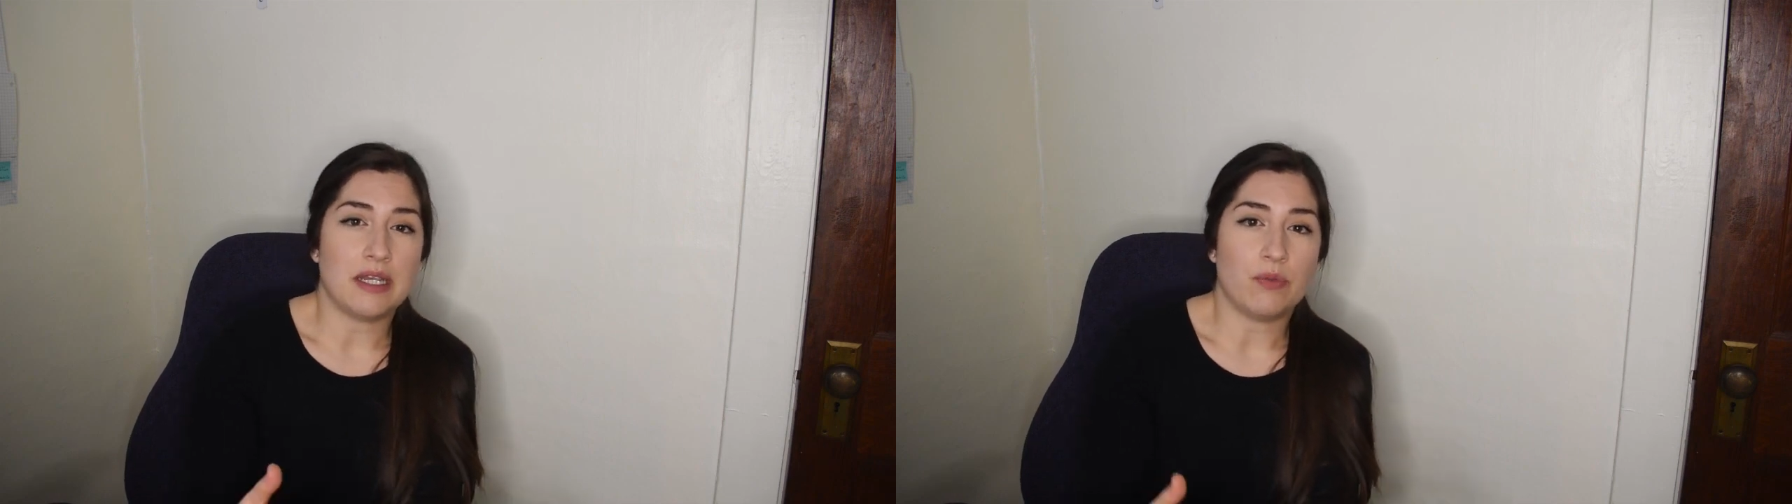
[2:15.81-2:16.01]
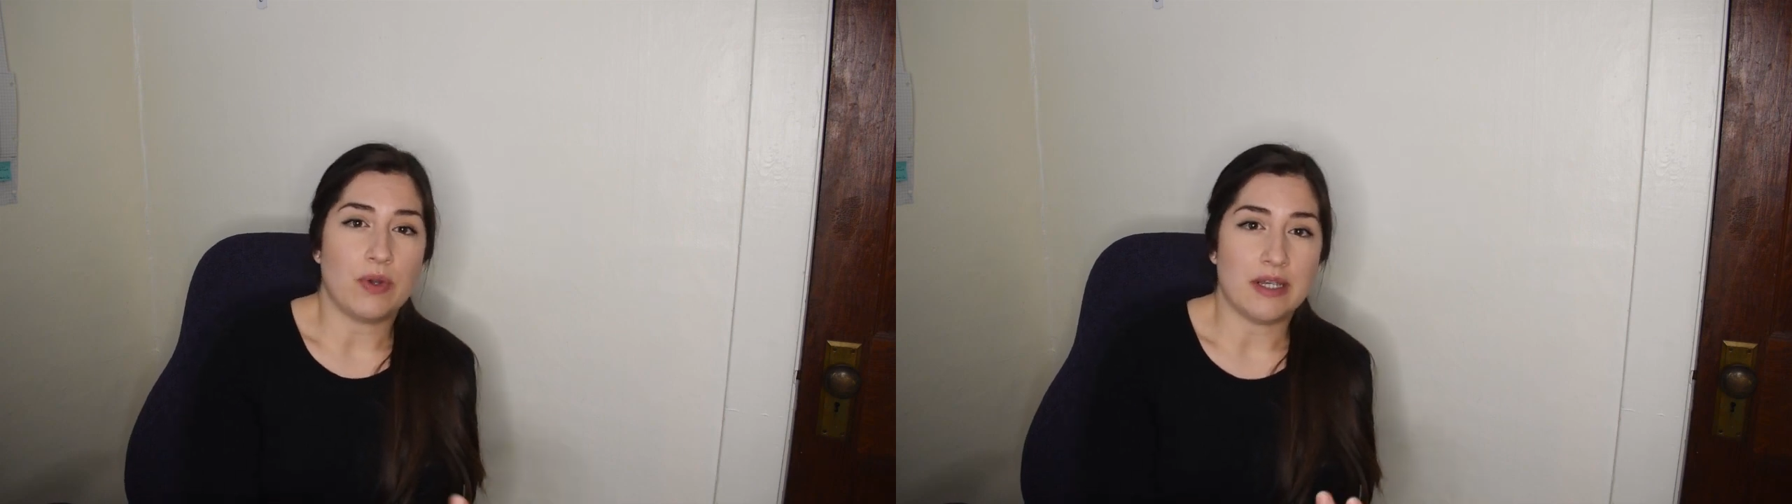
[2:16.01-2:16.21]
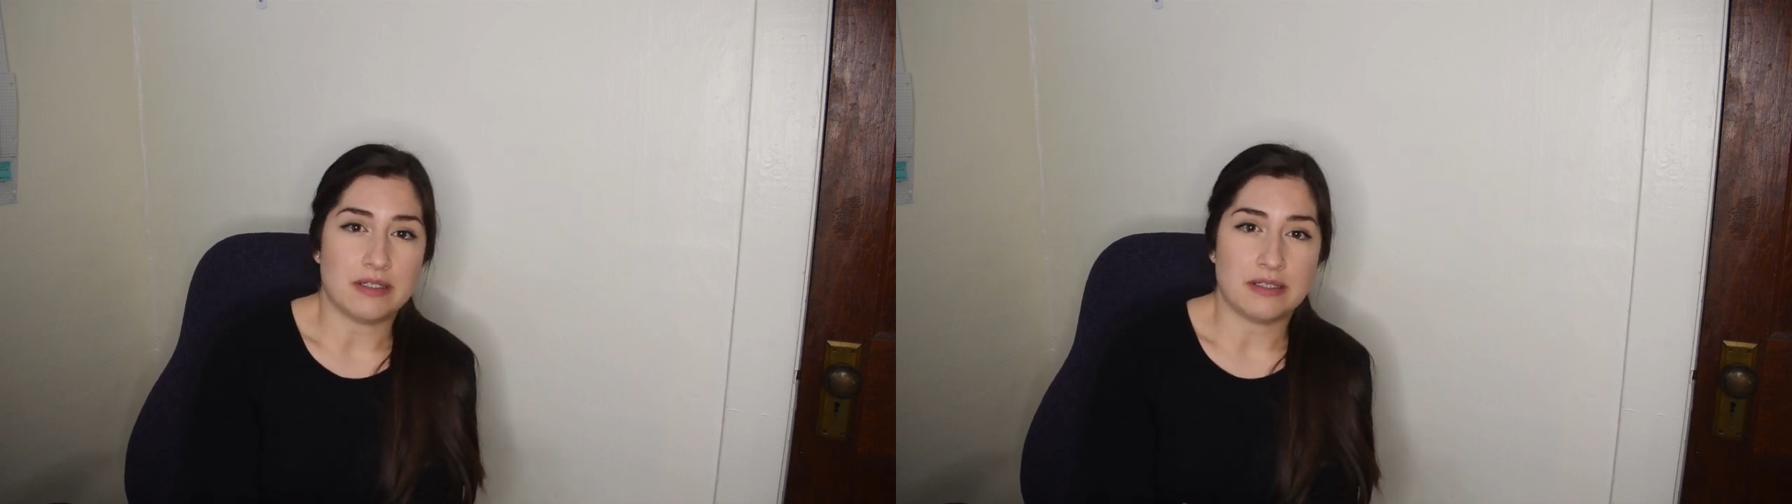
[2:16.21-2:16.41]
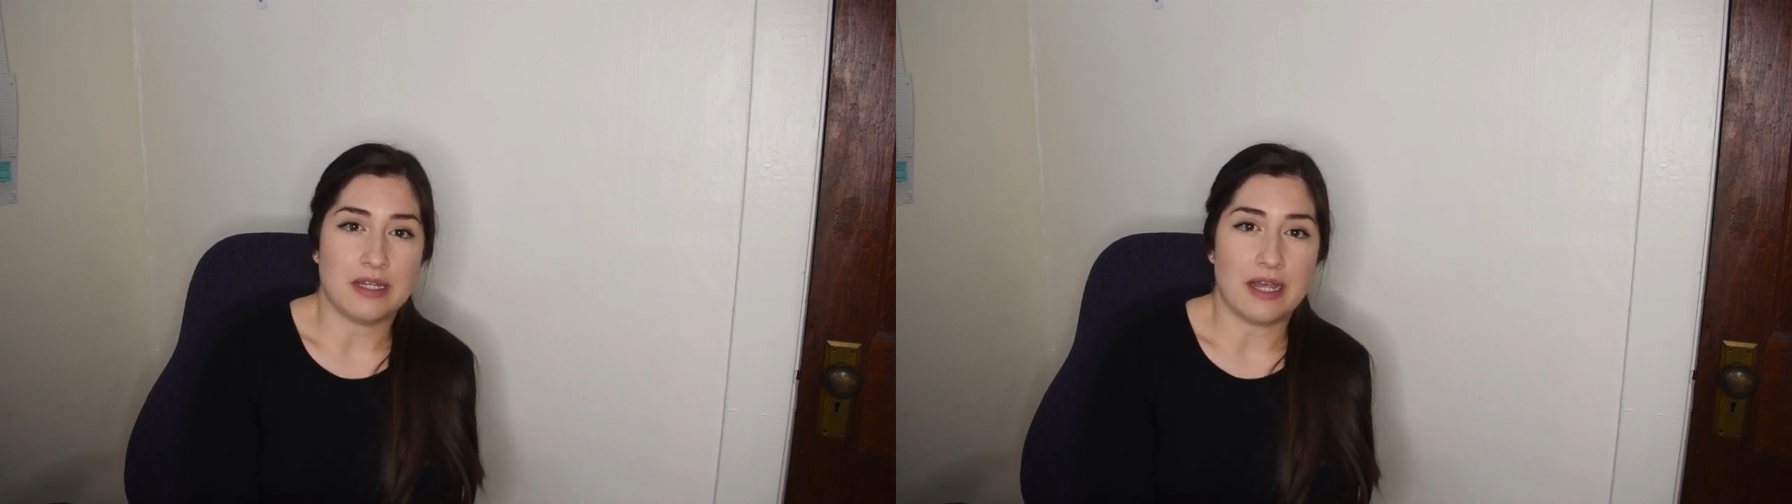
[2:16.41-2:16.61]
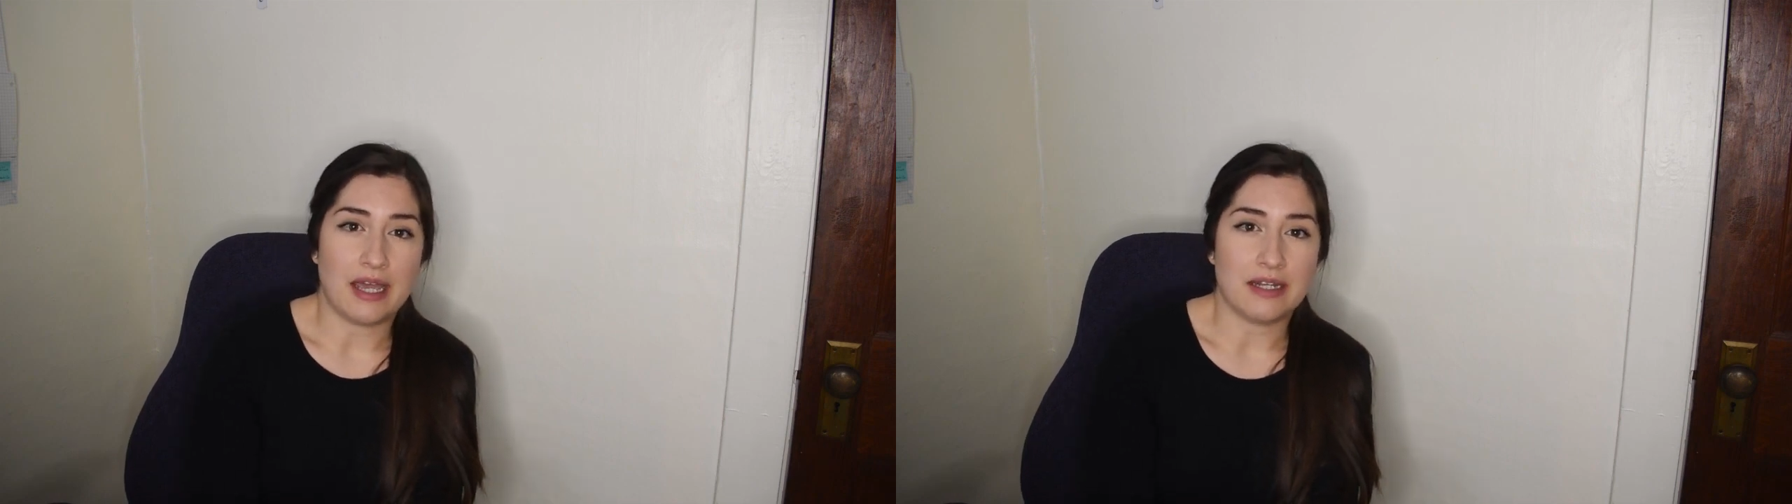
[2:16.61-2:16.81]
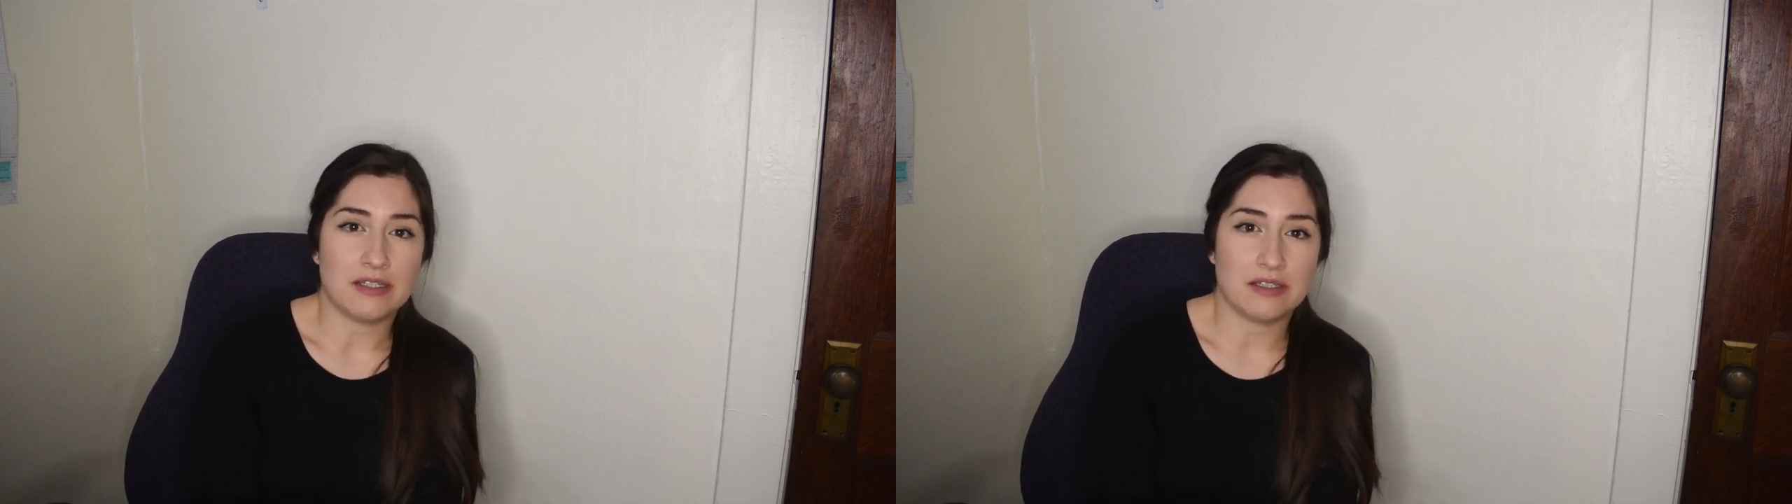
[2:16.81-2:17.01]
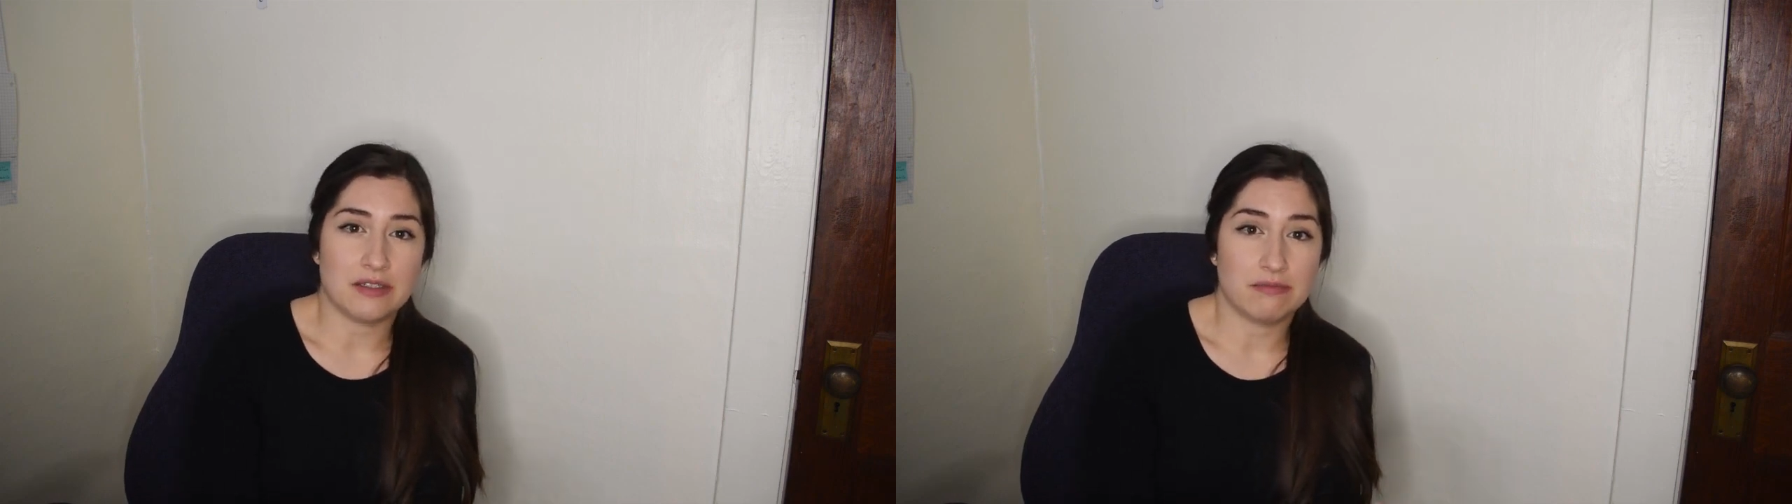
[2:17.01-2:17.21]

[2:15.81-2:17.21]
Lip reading: in ways that